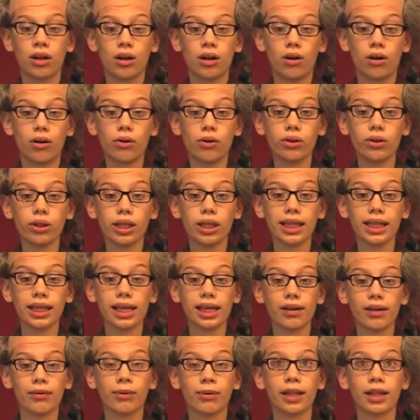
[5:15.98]
Only
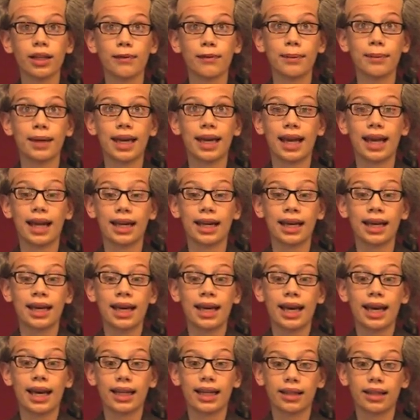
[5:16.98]
get rid of man,
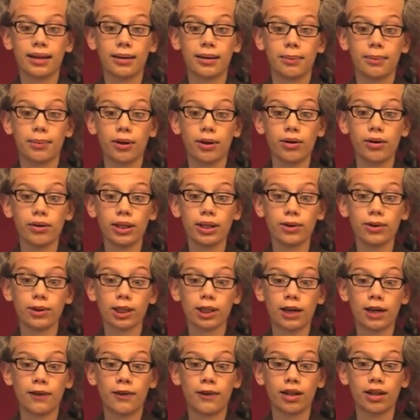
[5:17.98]
and the
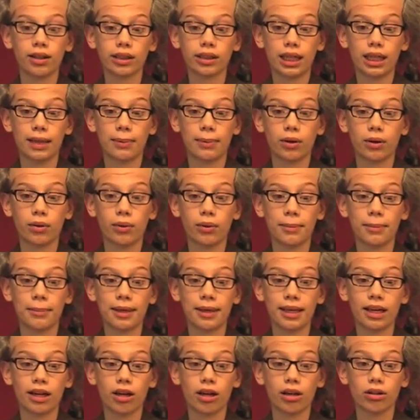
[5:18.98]
produce of our labor would
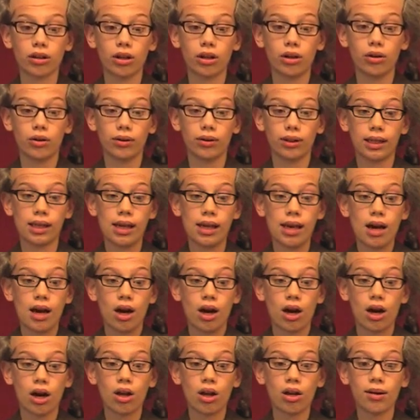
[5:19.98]
be our own.
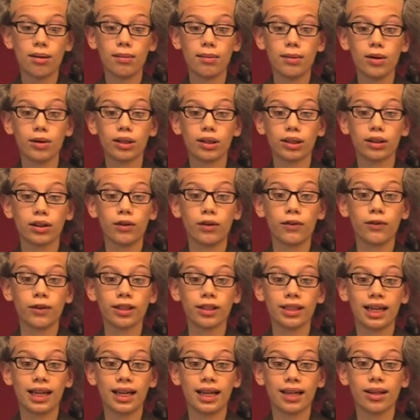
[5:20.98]
Almost
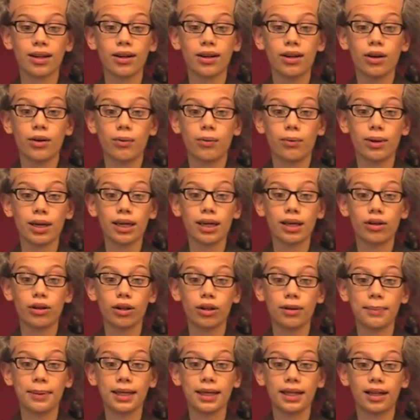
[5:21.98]
overnight we
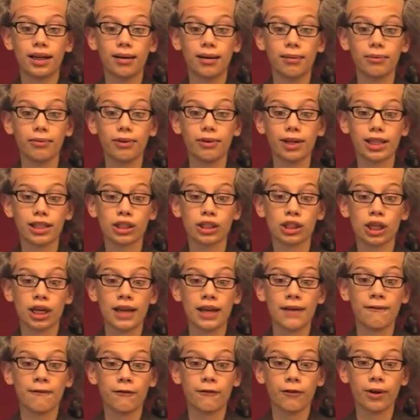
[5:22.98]
could become rich
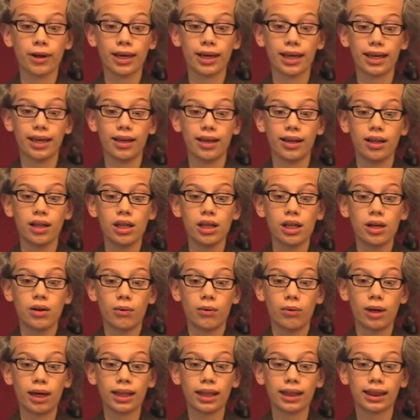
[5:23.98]
and free.
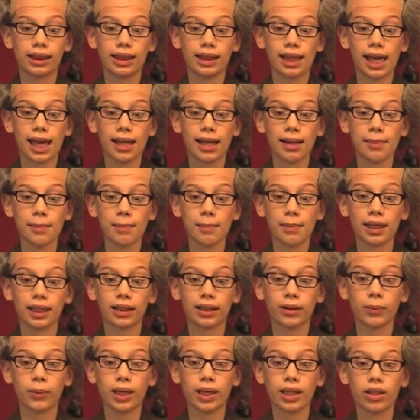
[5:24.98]
What then
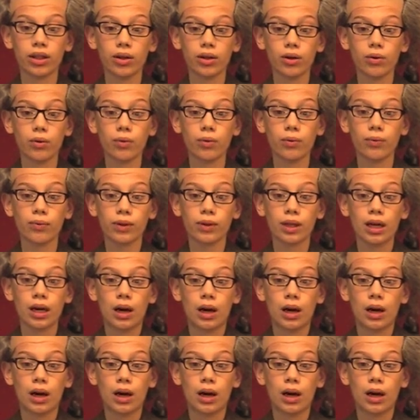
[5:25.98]
must we do?